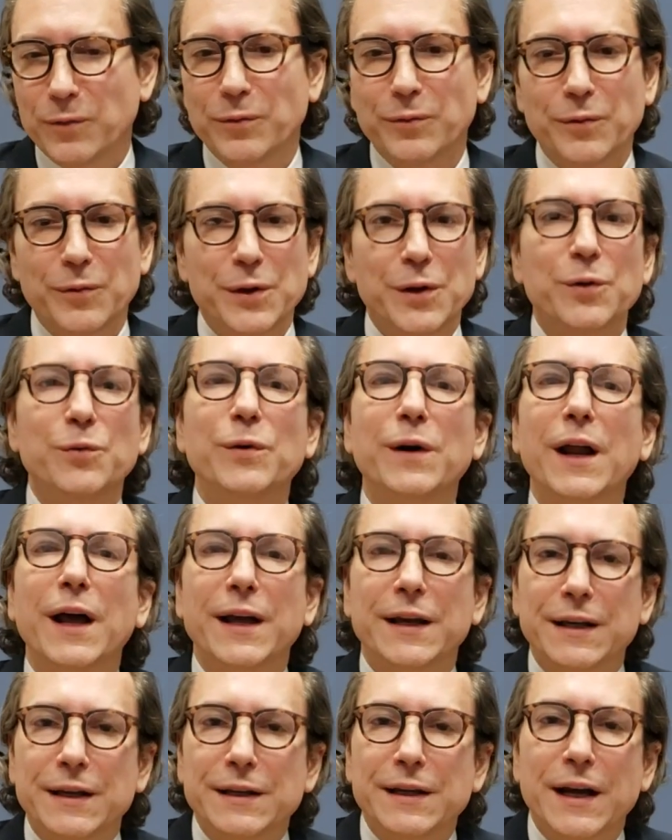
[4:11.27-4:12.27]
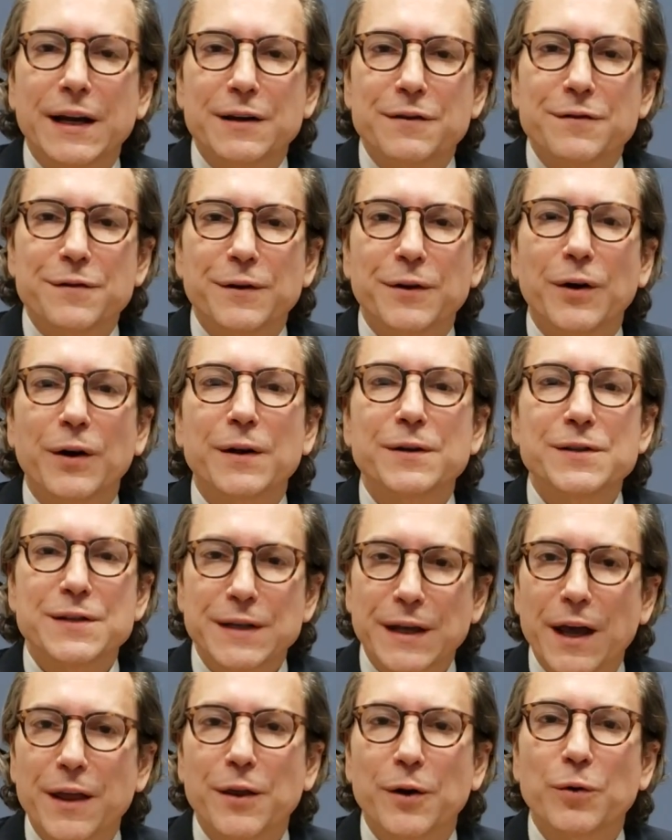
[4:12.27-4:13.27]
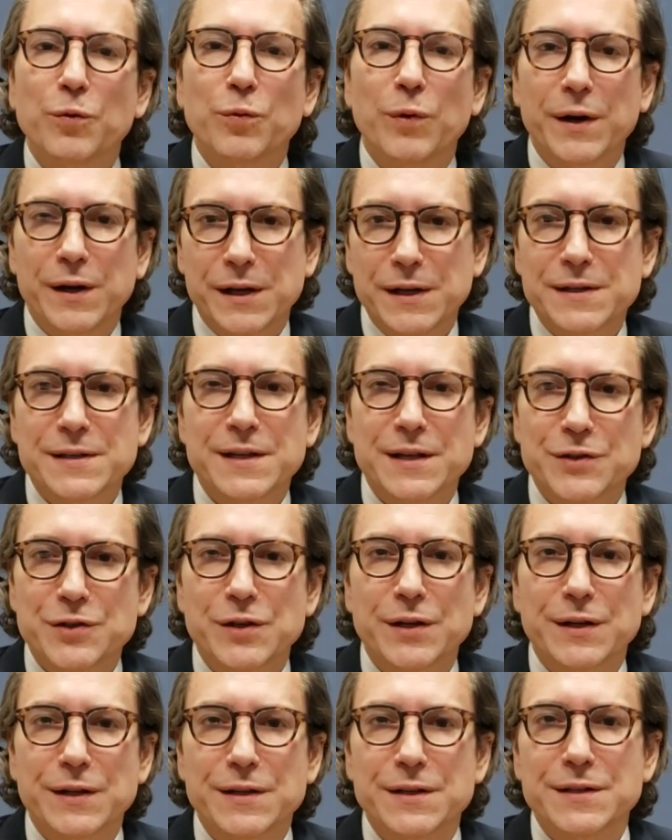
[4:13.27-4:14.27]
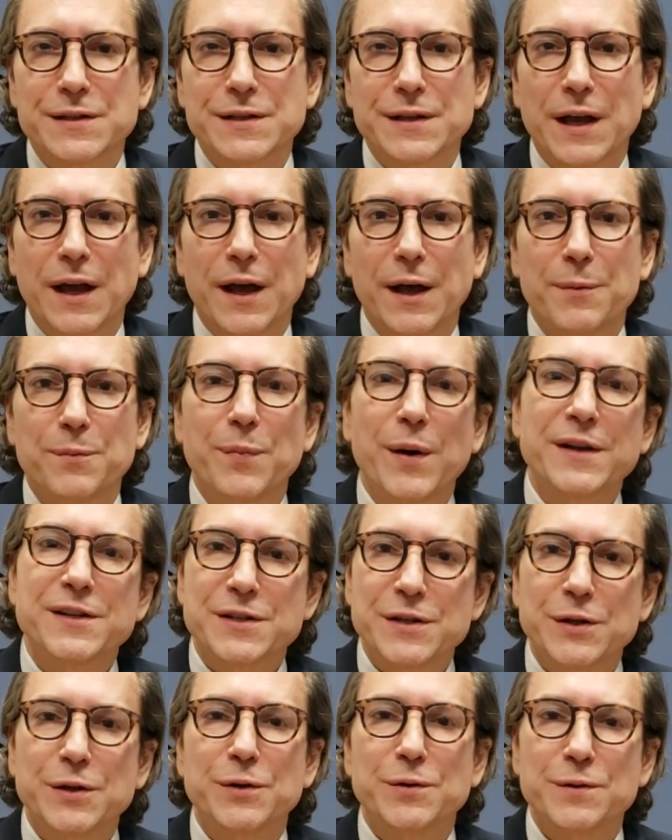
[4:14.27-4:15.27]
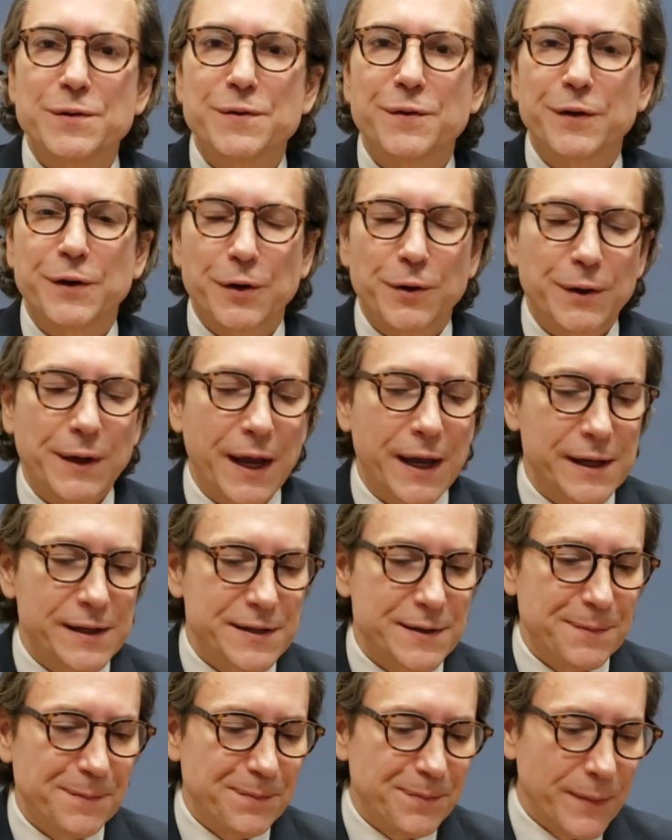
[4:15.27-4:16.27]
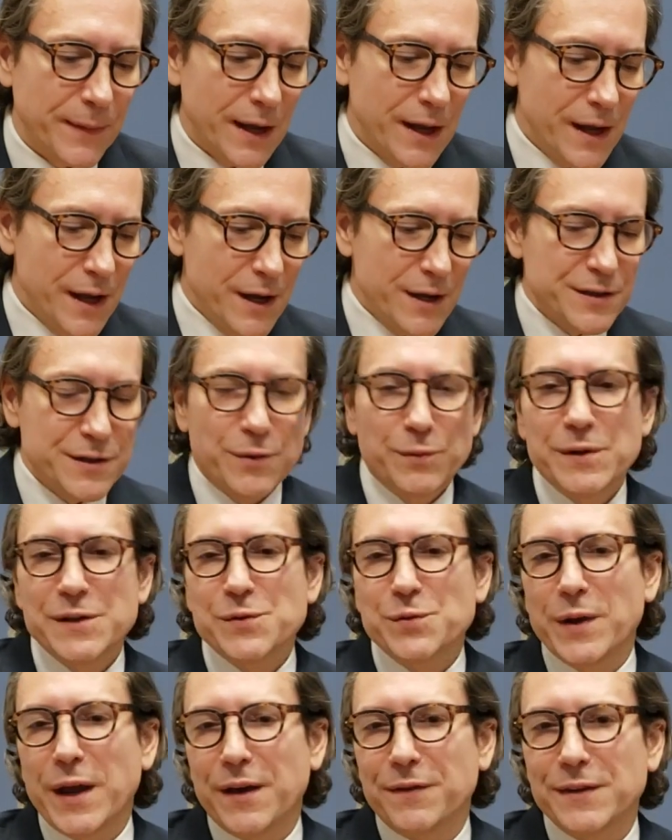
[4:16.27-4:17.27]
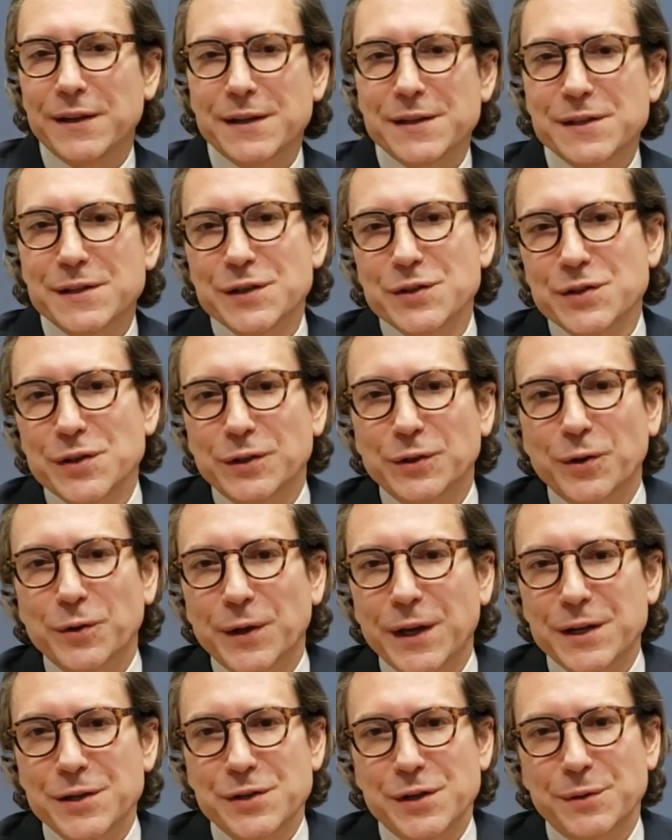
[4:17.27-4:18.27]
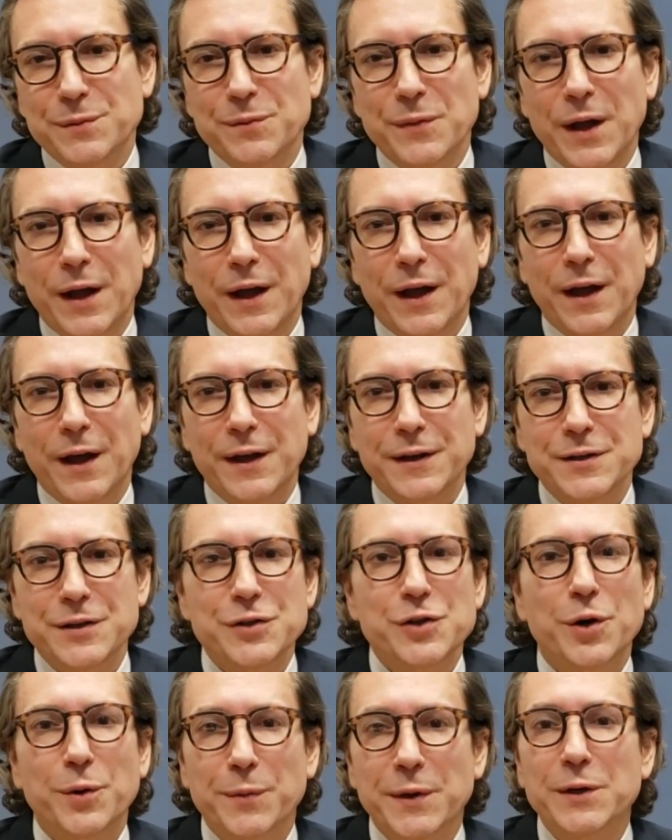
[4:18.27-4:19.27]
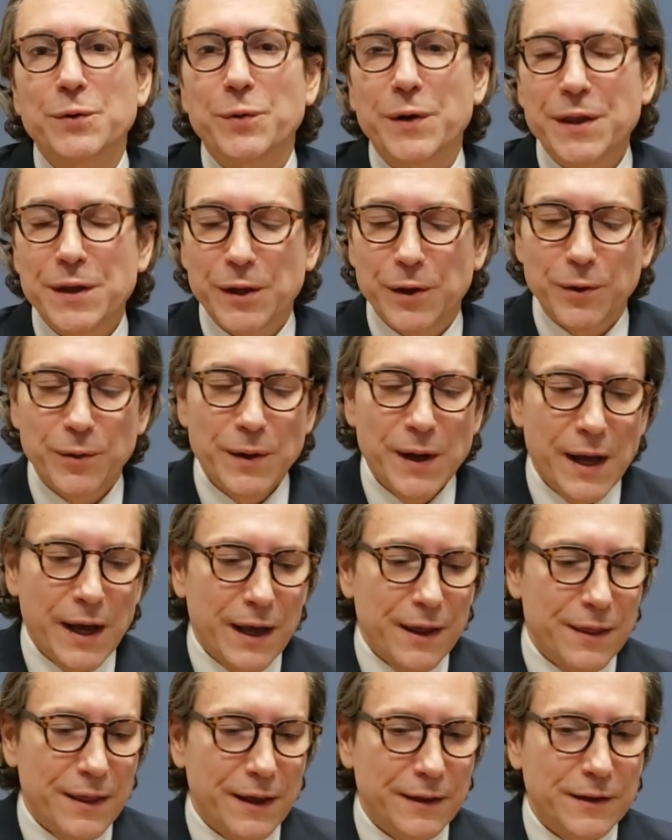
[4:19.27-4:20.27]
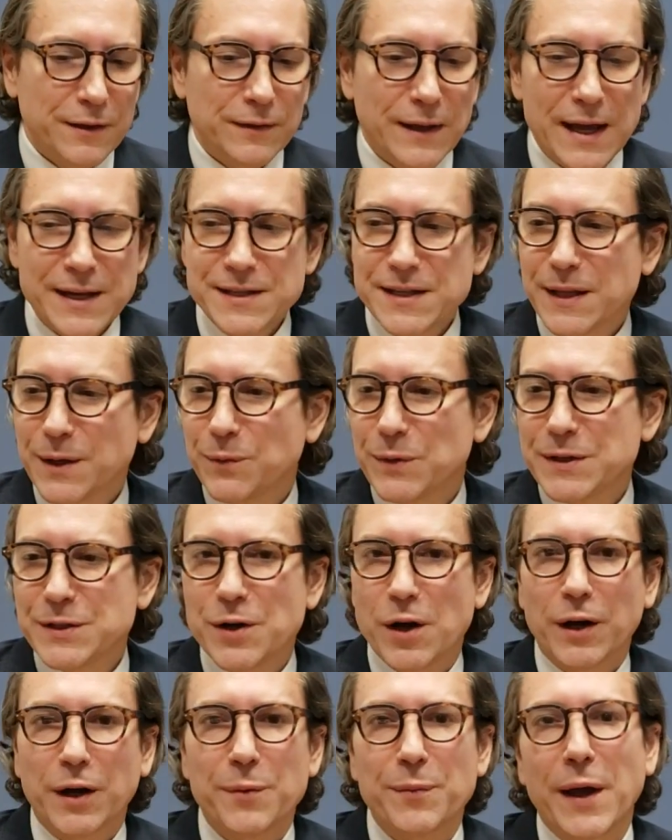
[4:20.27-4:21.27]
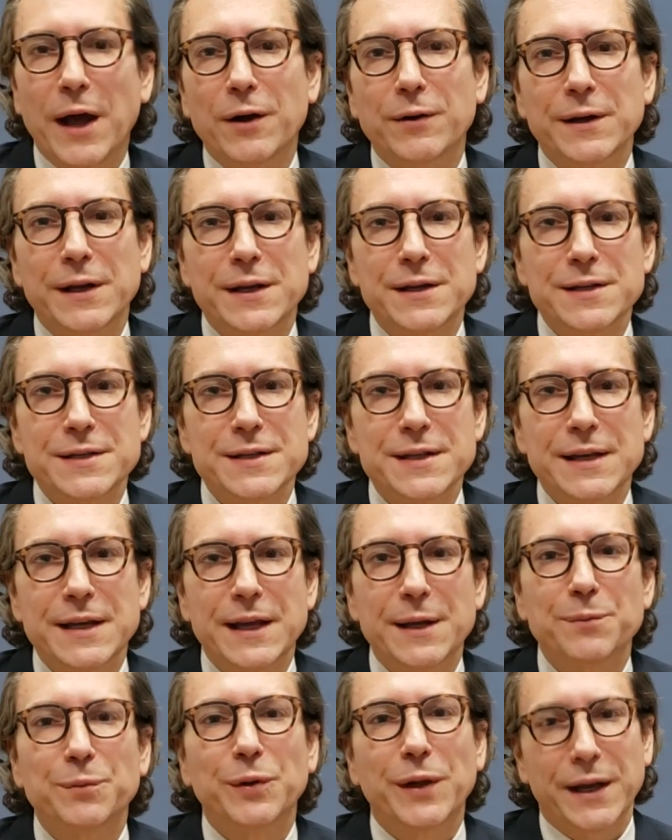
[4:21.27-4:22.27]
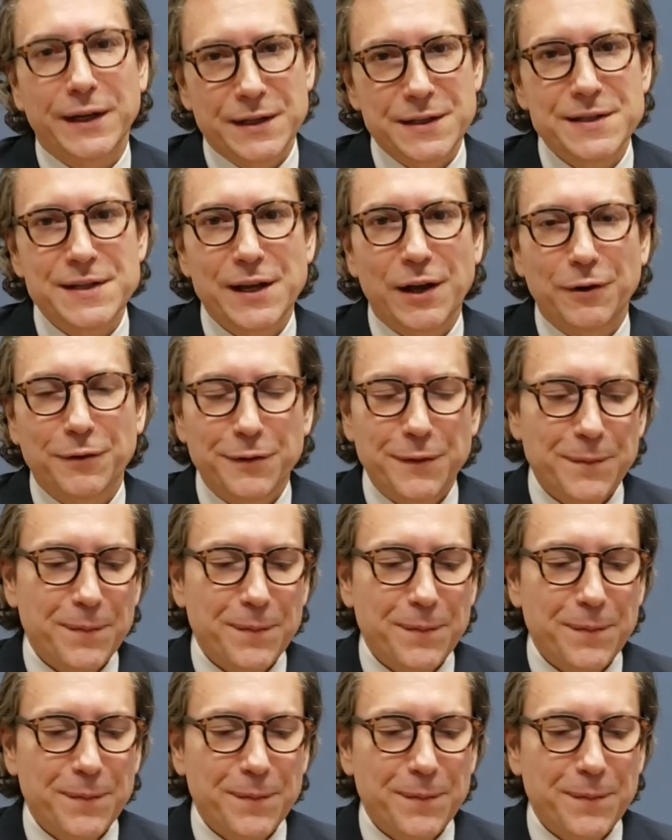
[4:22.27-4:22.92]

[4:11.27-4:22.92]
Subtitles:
you and I can kind of figure out together what incision is best to use for your case. So once we have the incision location determined with you, then the last thing we talk about is the implant itself.